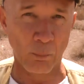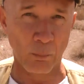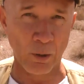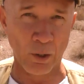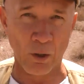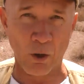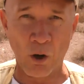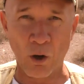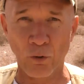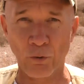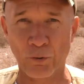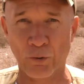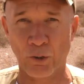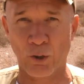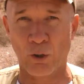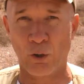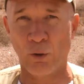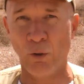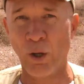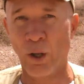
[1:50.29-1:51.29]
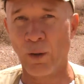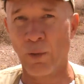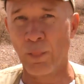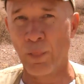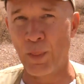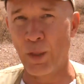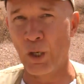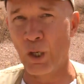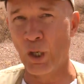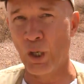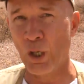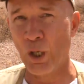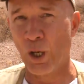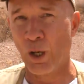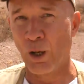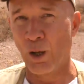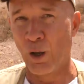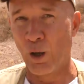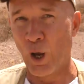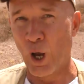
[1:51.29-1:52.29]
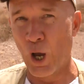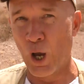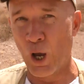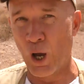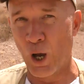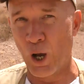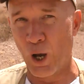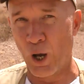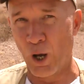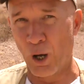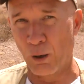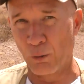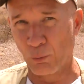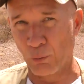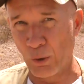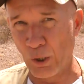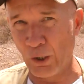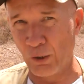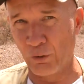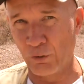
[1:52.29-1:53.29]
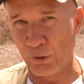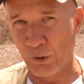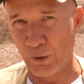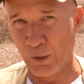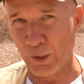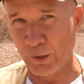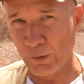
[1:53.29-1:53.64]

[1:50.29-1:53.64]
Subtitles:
But also the reason